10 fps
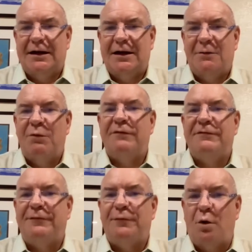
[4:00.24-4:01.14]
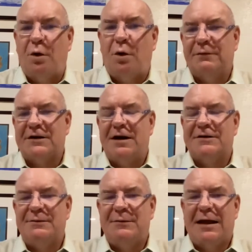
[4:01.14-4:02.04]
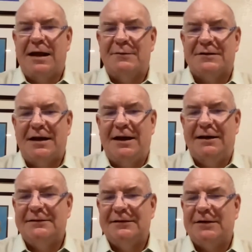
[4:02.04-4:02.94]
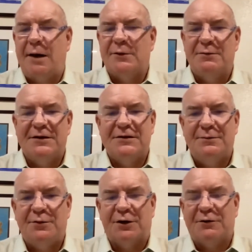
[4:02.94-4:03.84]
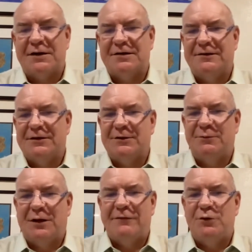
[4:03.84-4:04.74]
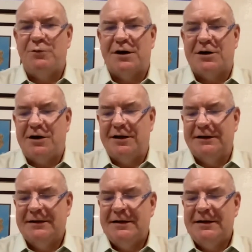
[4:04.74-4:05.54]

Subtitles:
before Wisconsin became a state. That's optimism, progressivism, whatever you want to call it.